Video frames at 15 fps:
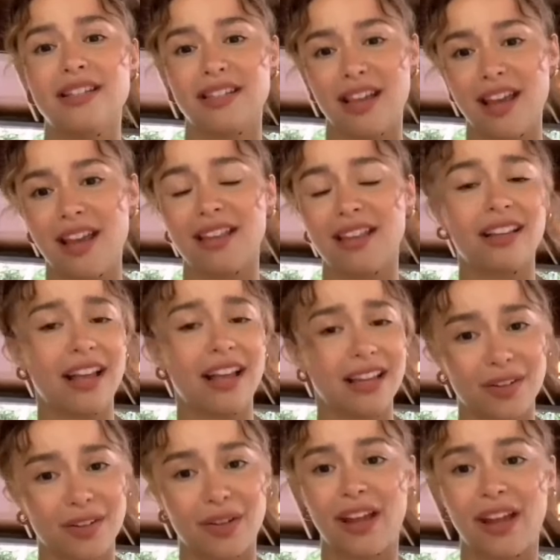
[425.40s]
in saying
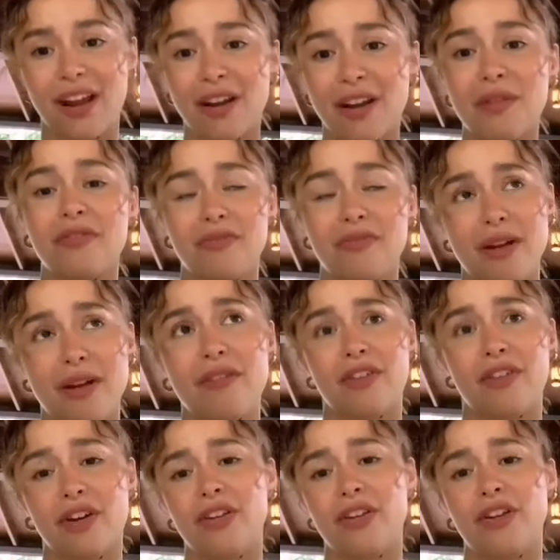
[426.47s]
I took care of my
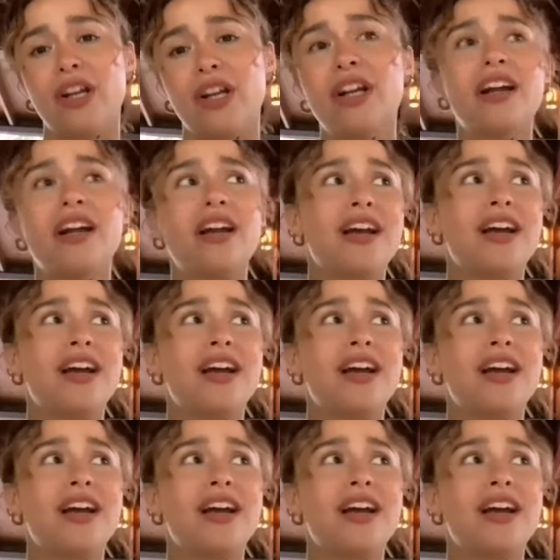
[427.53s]
father